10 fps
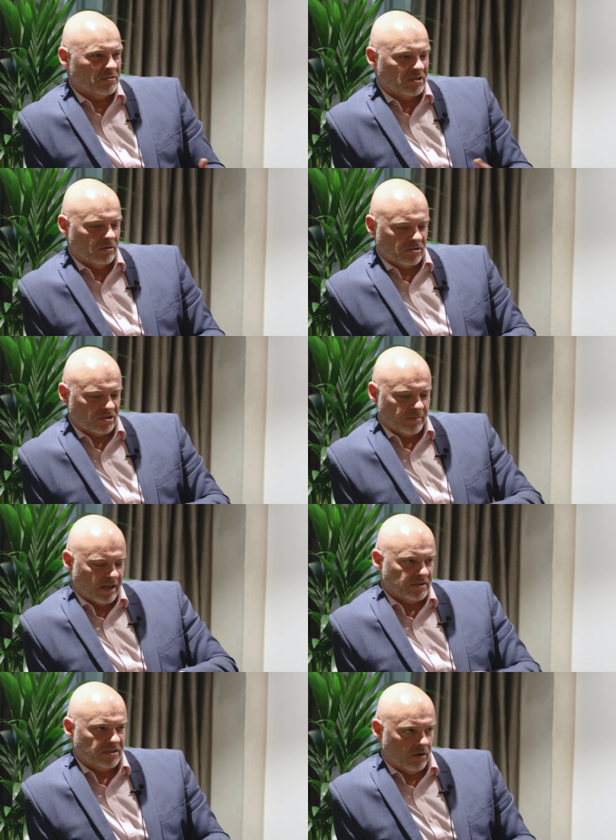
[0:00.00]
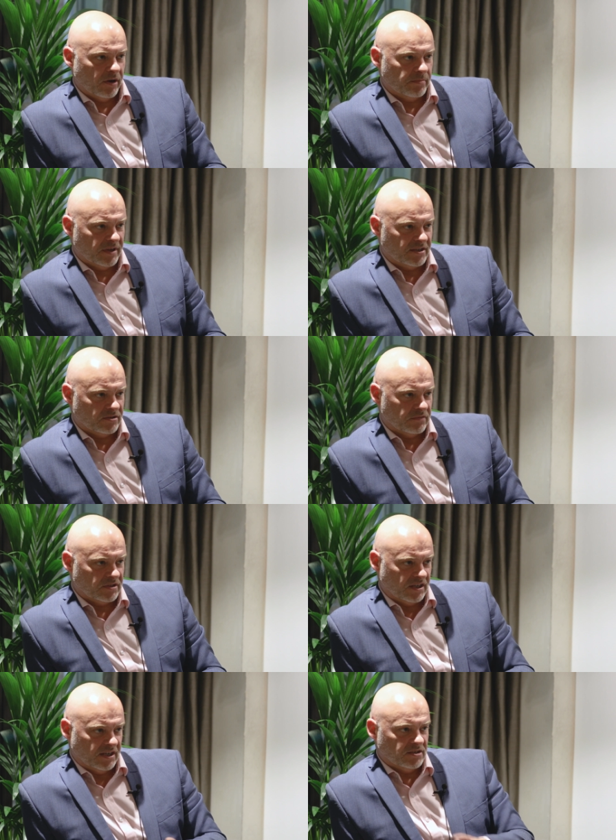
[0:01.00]
So it's not just about the design piece.
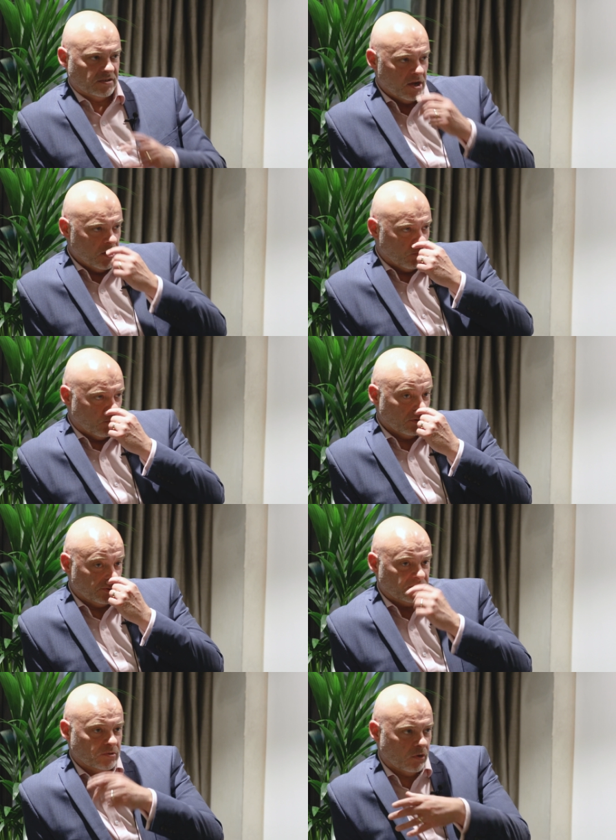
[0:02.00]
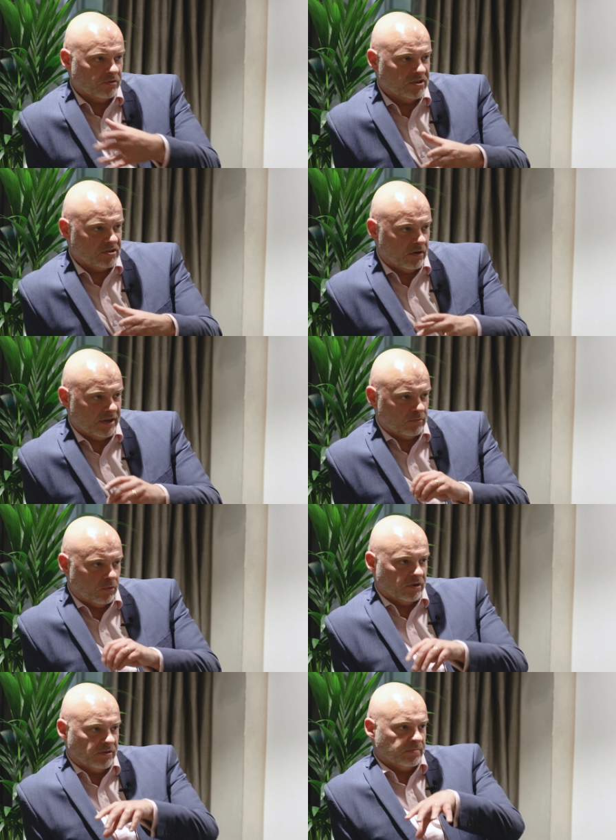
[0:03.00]
Obviously, it's what do you want designed?
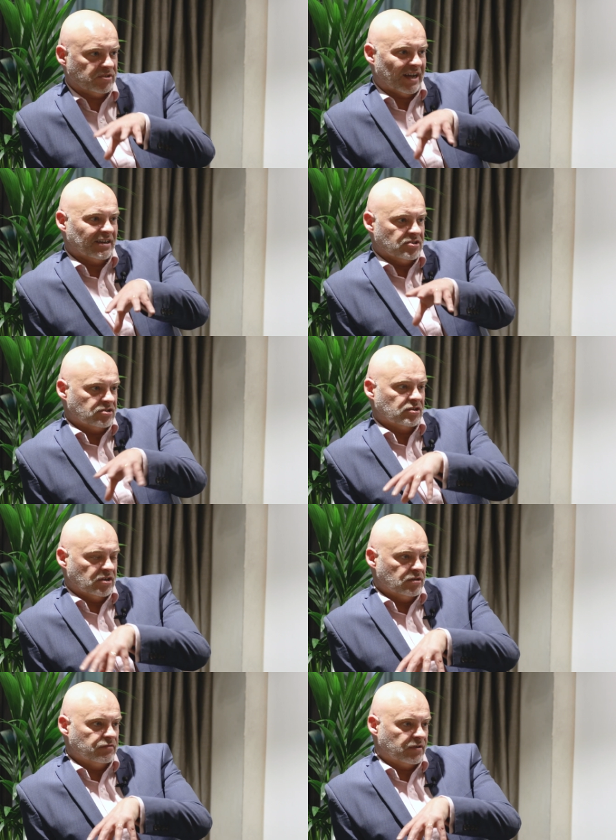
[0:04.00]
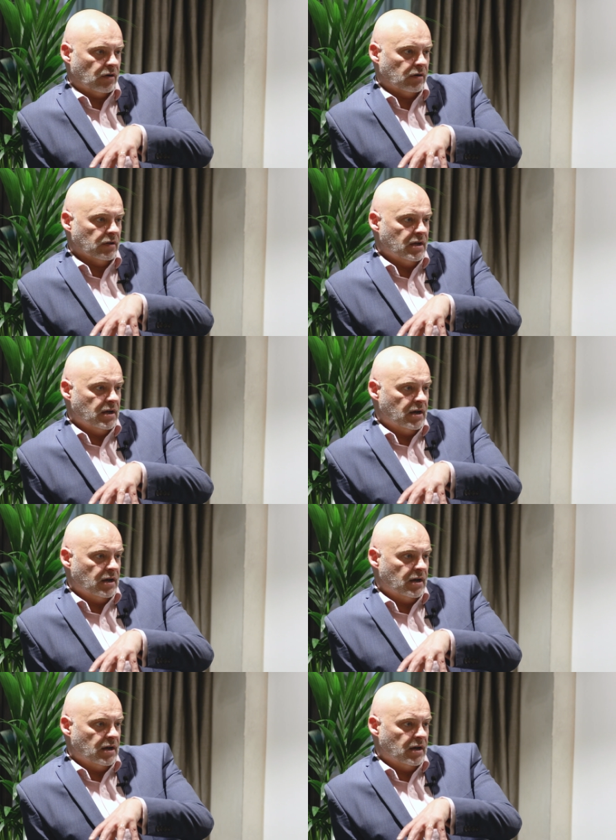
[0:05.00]
What are the challenges that you've got,